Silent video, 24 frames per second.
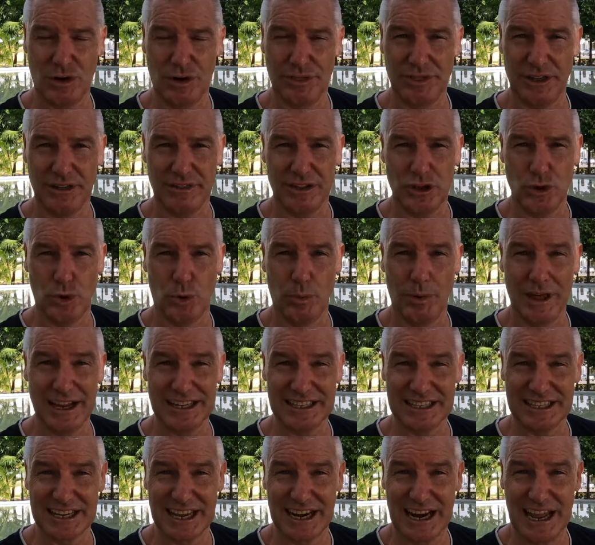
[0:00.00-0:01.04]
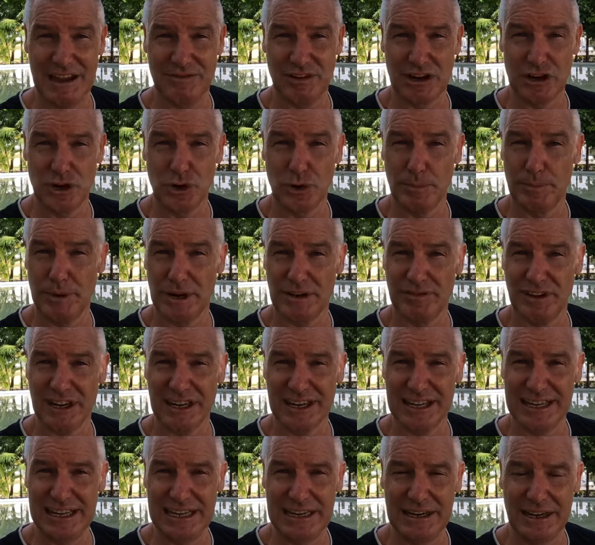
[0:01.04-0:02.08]
I think the All Blacks are going to have a little bit of a
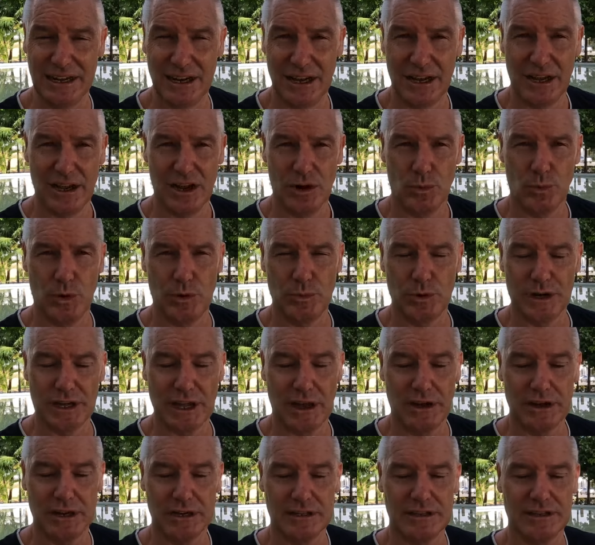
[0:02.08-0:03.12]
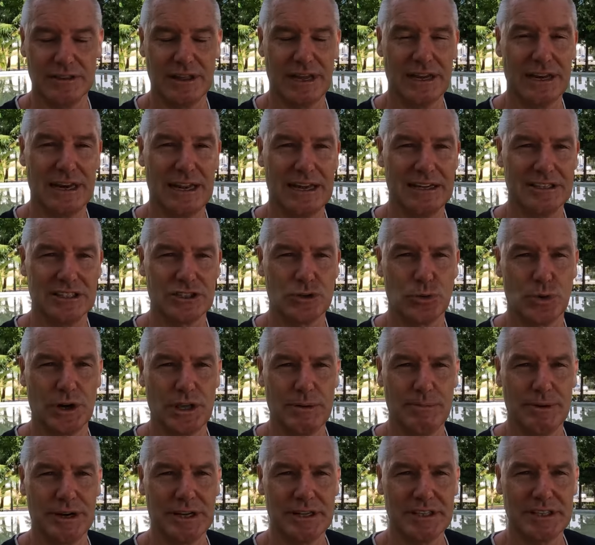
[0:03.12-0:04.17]
lead when we're going into that last
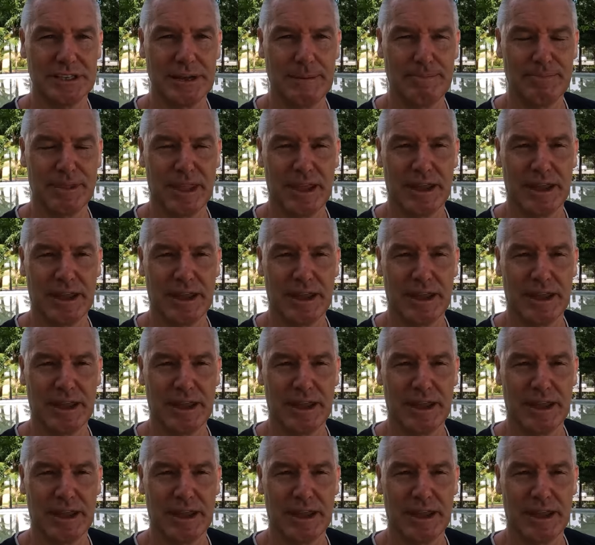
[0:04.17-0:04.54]
20 minutes.